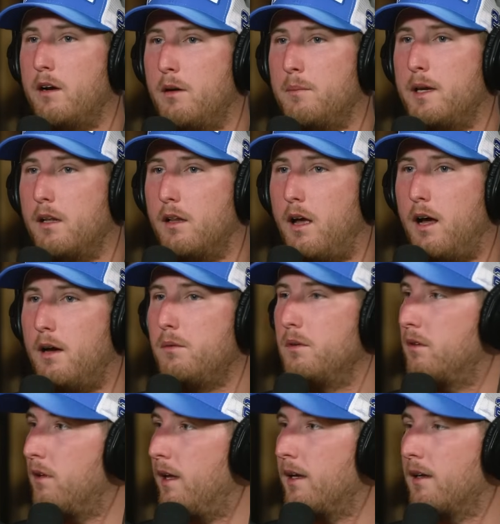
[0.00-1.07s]
on me a lot,
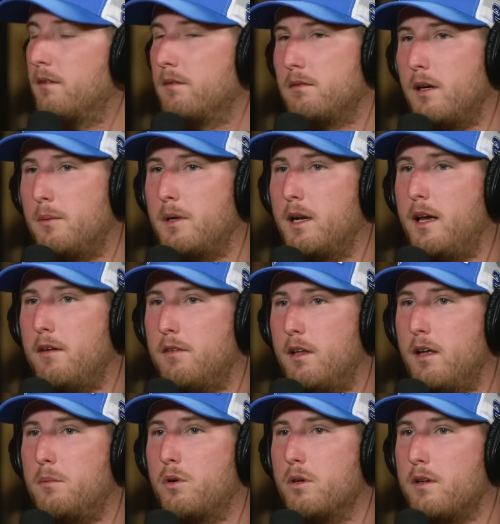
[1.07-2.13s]
was like, I'm going to have a
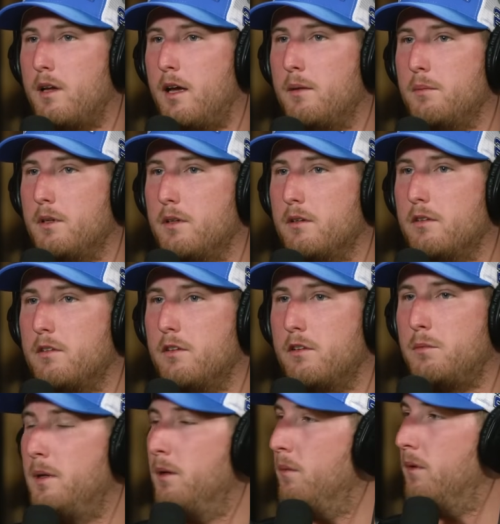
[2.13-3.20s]
lot more time to
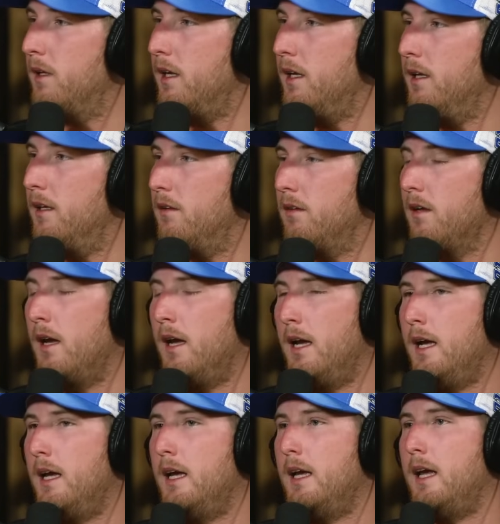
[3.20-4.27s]
spend with the kids.
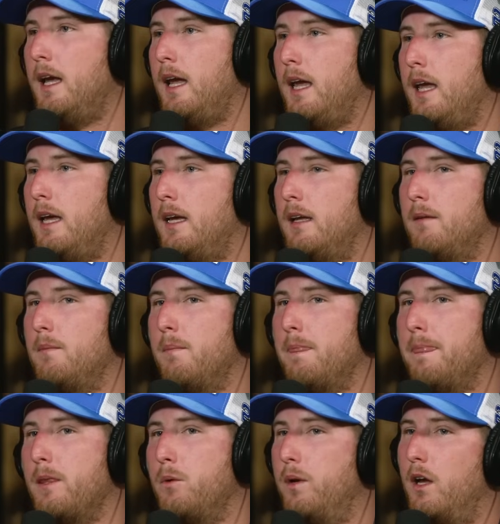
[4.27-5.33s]
And
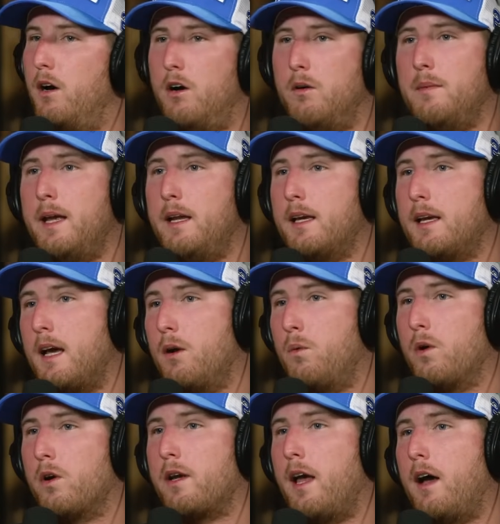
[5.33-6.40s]
we all made it kind of
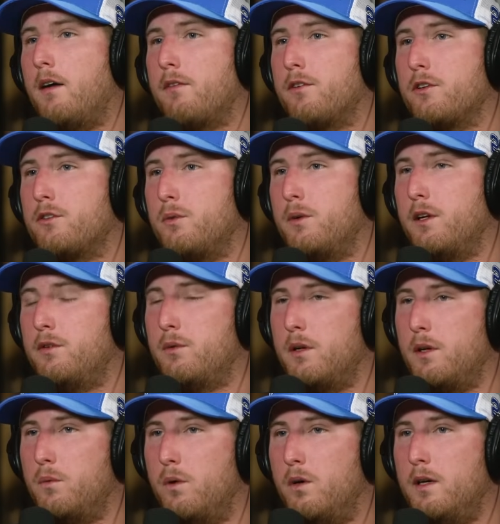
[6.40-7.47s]
work out for
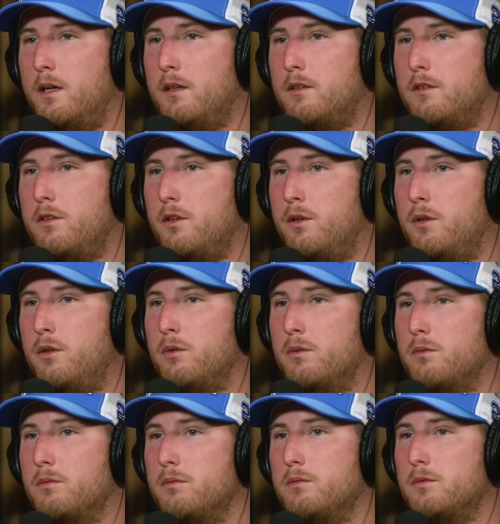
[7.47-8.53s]
2021
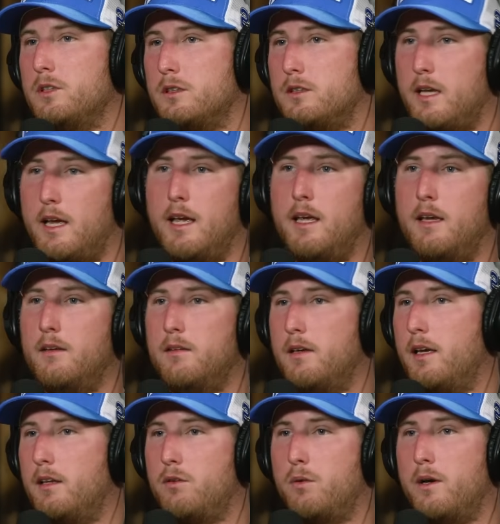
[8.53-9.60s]
to stay
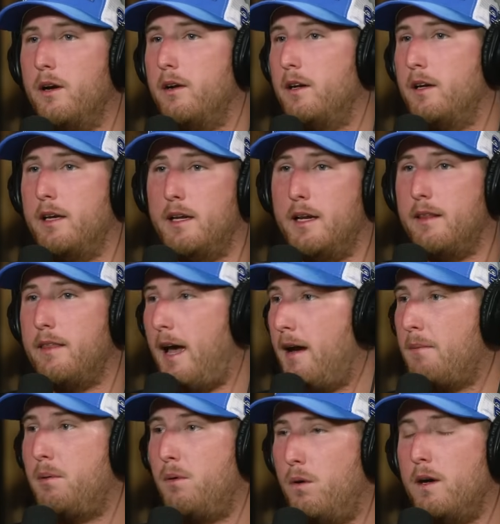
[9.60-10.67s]
at Toyota. And at
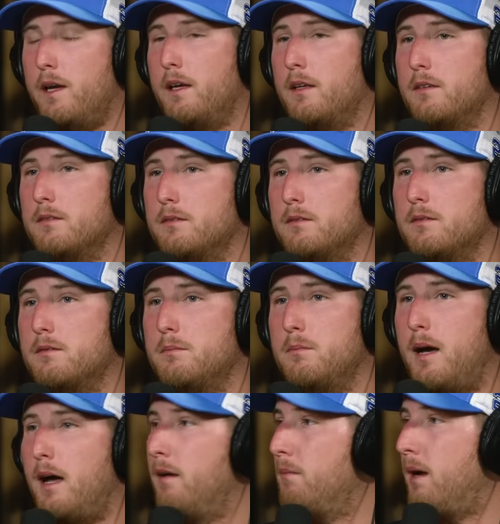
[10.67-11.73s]
that point,
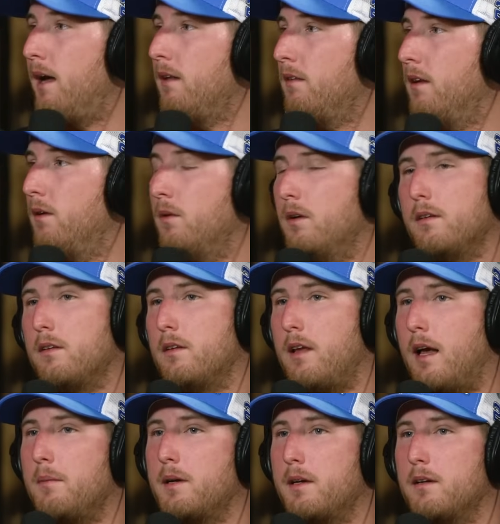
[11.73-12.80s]
my mindset was
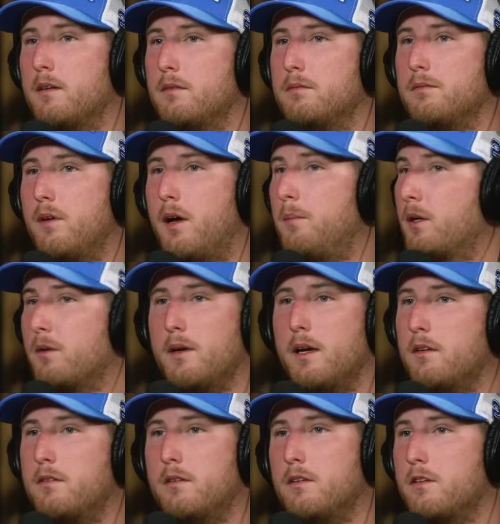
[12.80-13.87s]
I'm going to
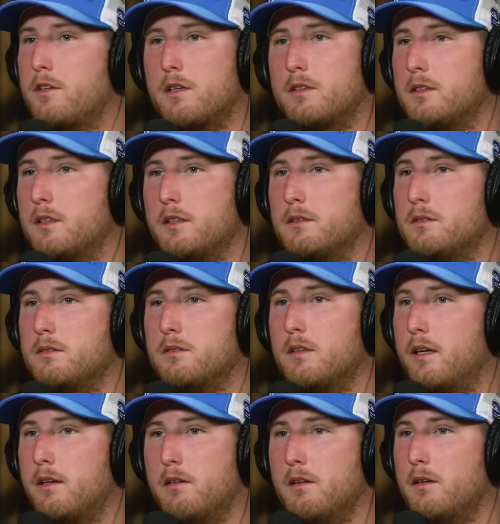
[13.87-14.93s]
race in the truck series.
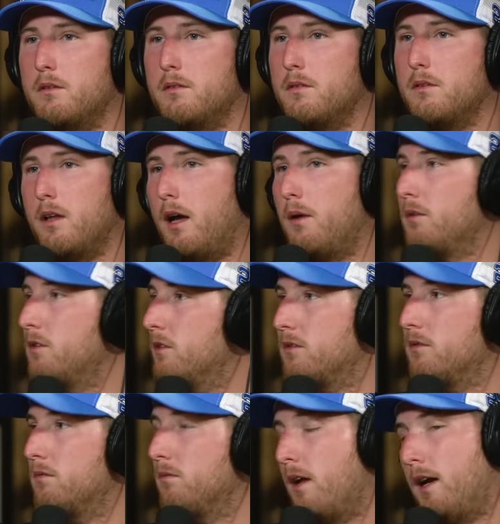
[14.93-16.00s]
Like
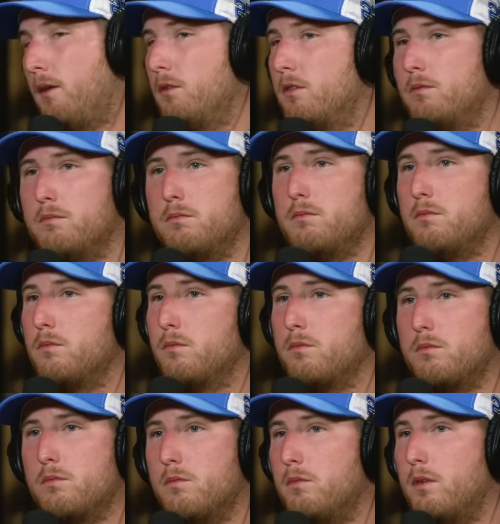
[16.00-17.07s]
I've
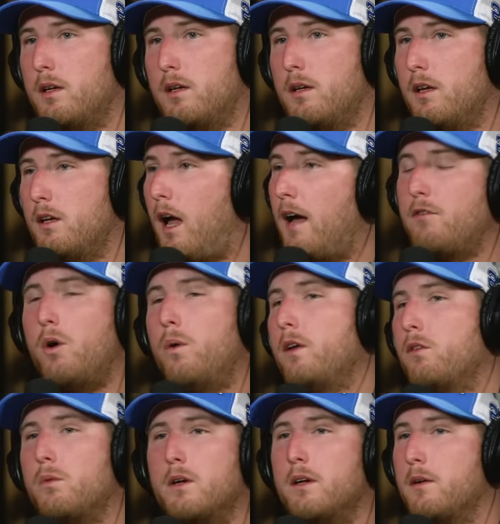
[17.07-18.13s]

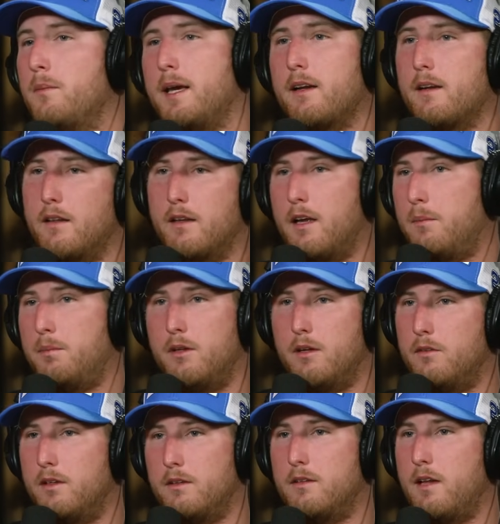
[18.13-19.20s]
always wanted to make it to the cup
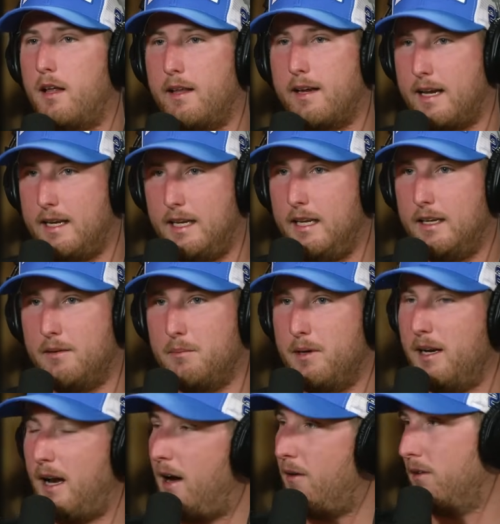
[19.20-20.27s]
level. It's not like I didn't,
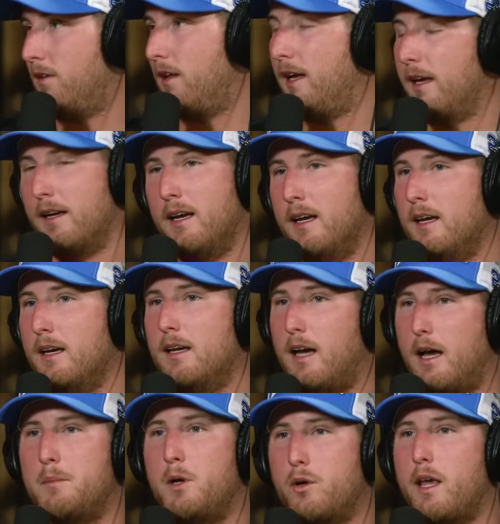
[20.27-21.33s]
but I was like,
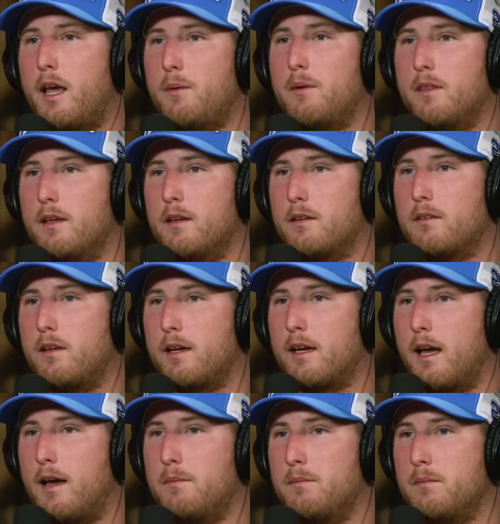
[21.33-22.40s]
I'm okay with this. Like
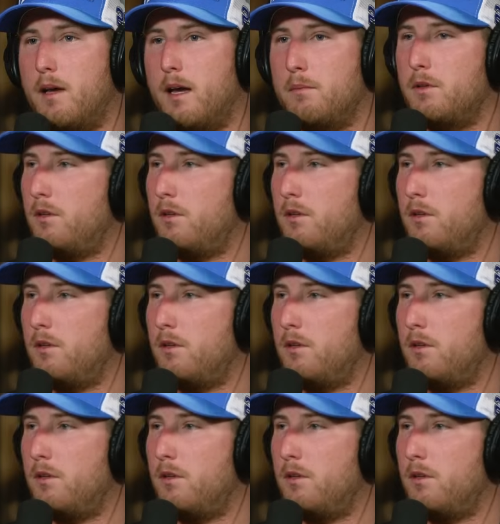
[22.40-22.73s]
I'm